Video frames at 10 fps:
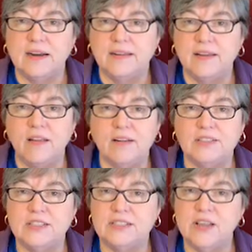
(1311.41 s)
Y'all are
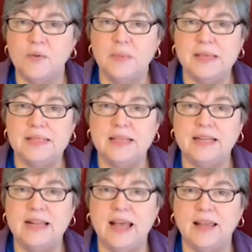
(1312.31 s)
just so busy
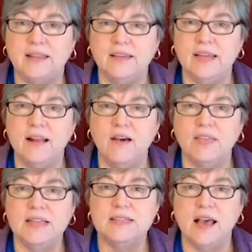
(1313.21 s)
today. Look at all
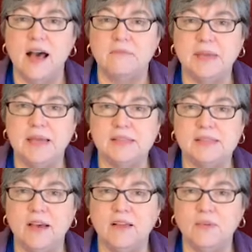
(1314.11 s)
these comments.
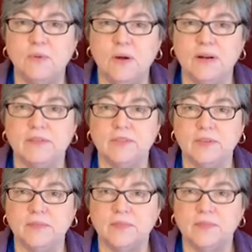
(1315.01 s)
Y'all are
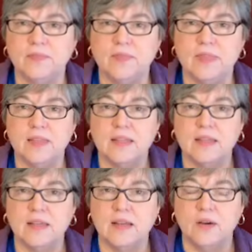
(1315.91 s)
wonderful.
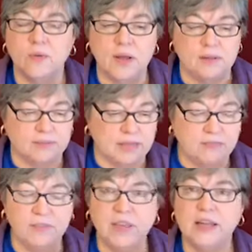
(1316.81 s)
Well,
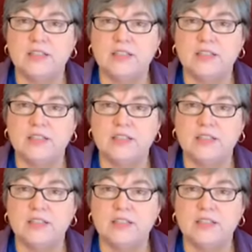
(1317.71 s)
if you get a